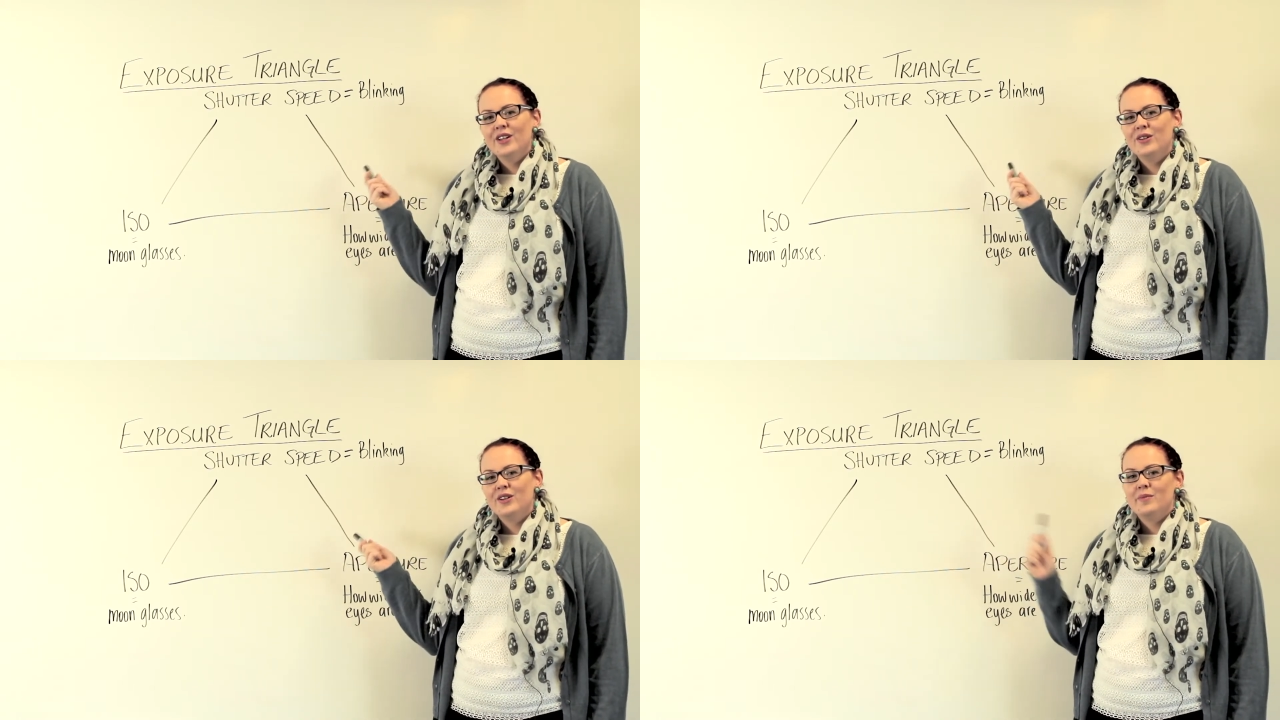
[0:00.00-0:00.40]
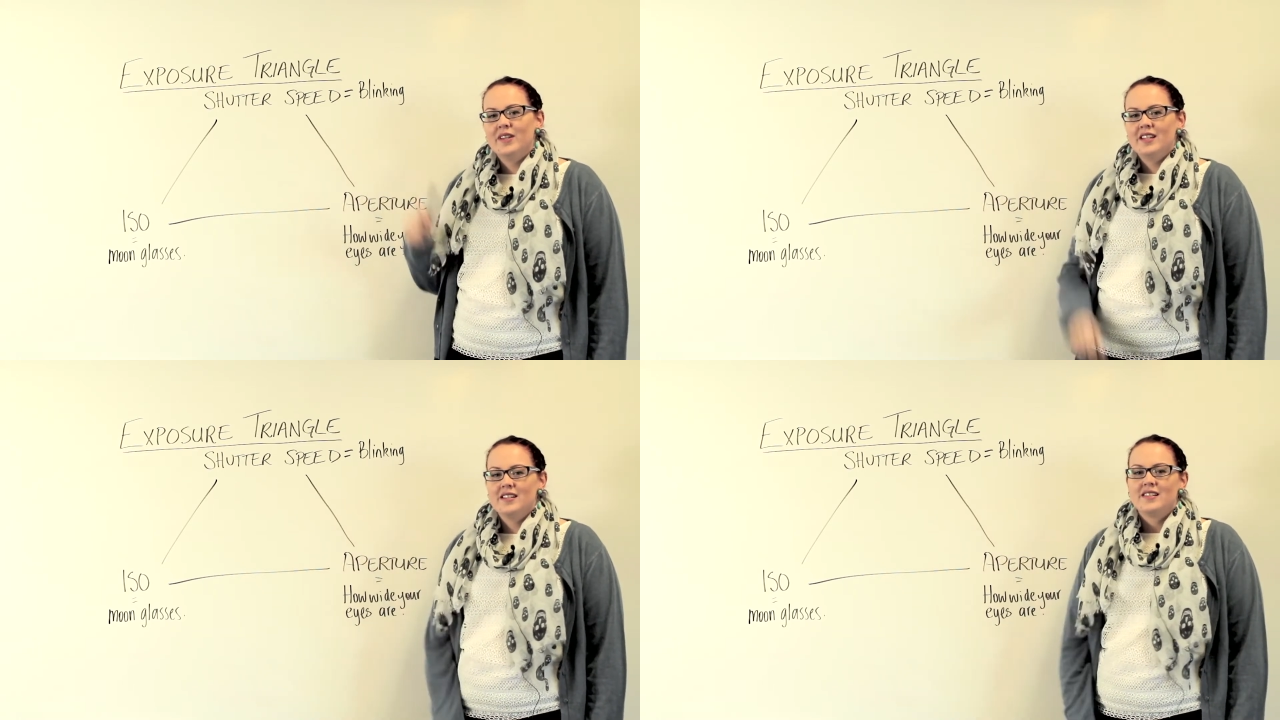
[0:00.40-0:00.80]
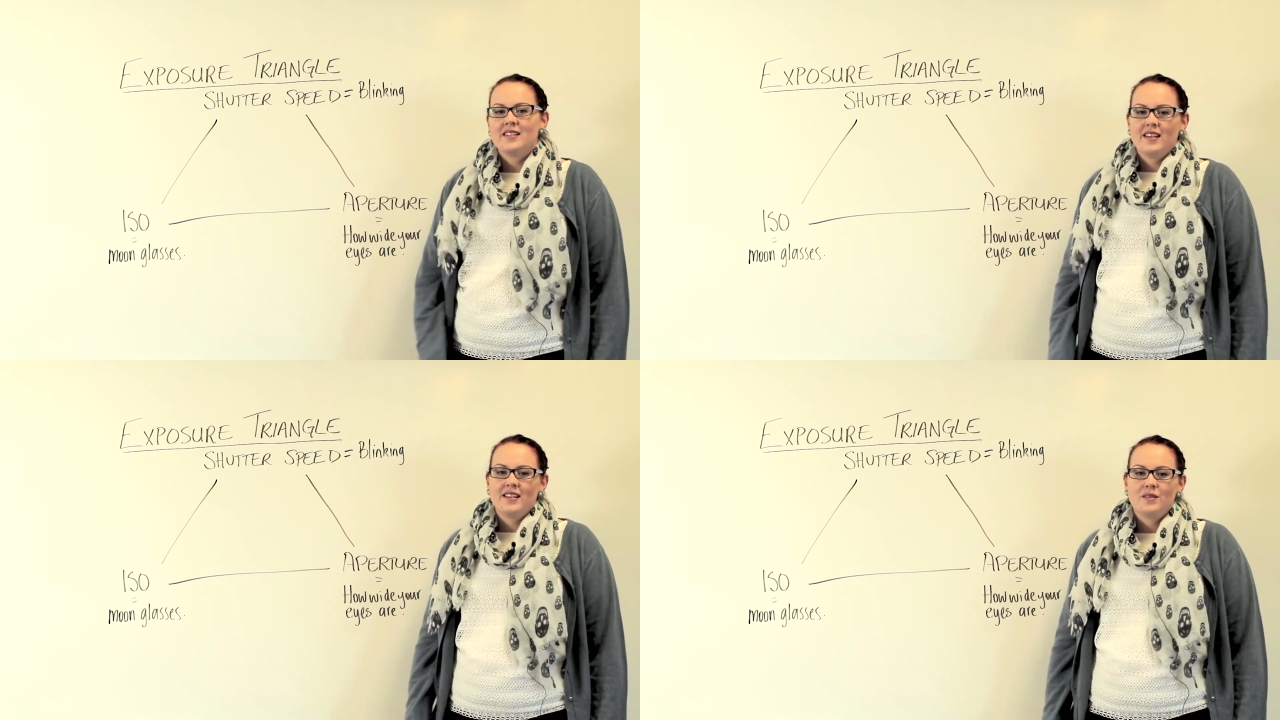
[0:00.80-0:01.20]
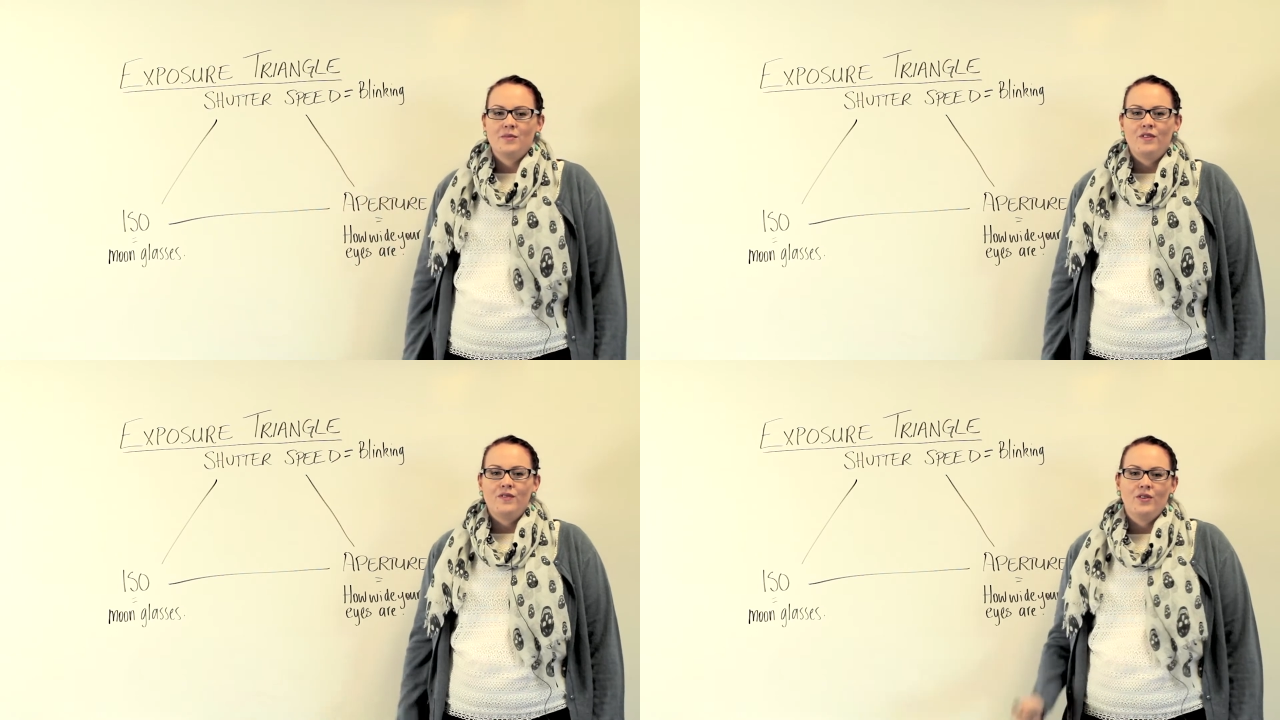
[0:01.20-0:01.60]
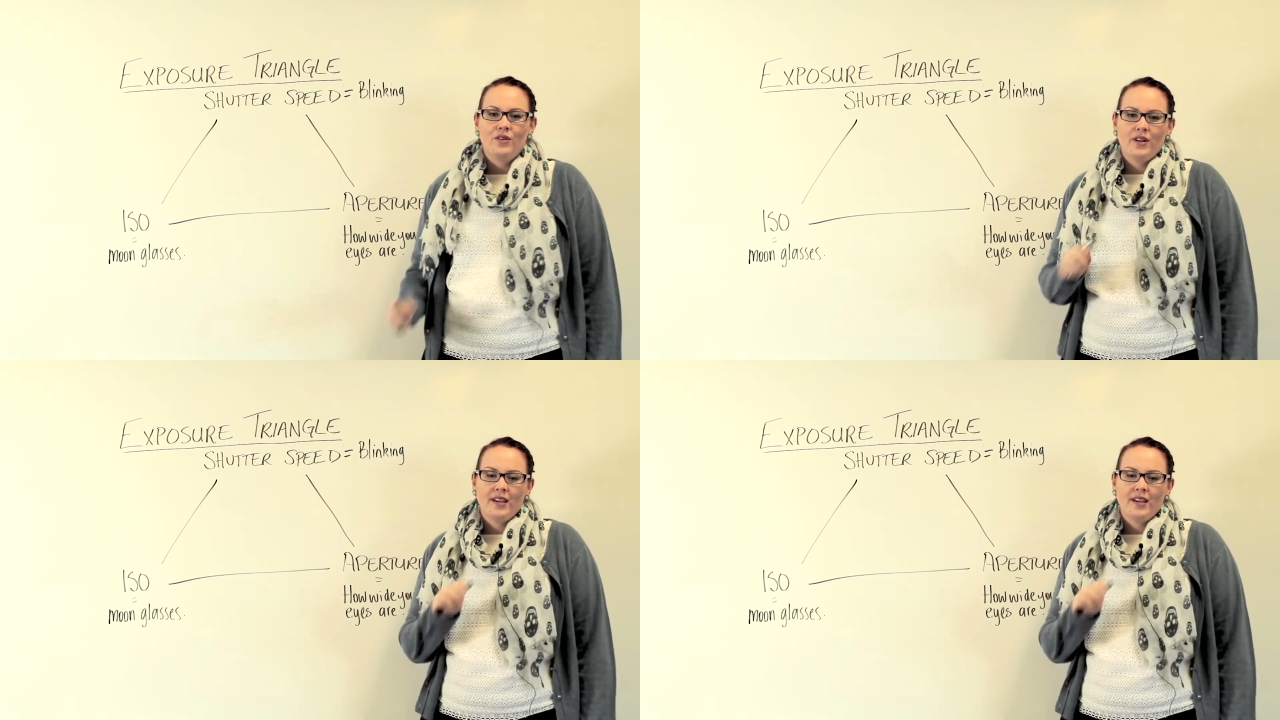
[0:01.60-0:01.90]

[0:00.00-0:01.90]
you can begin to start to move your